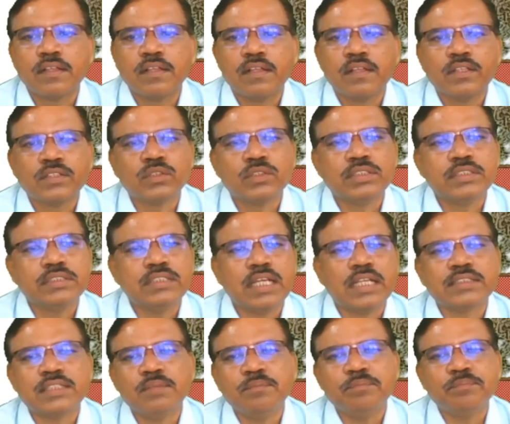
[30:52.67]
So these
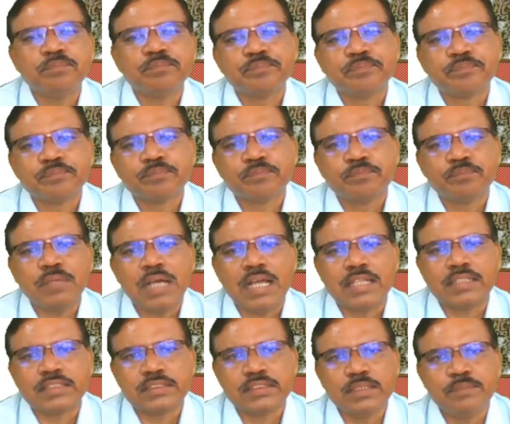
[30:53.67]
are some
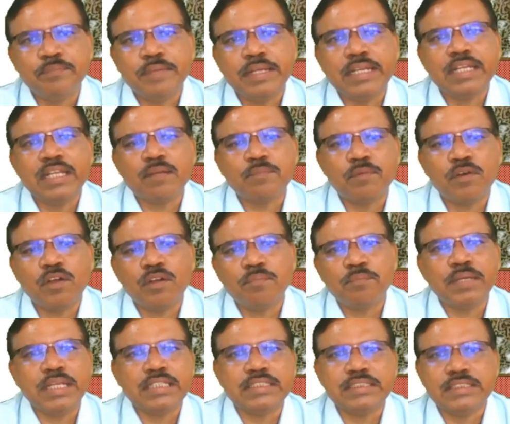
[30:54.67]
paths depending upon
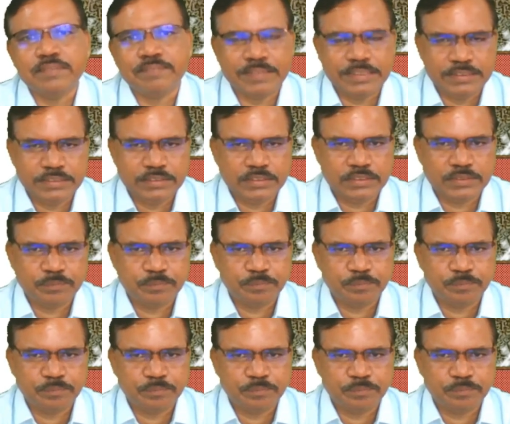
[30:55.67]
phase difference.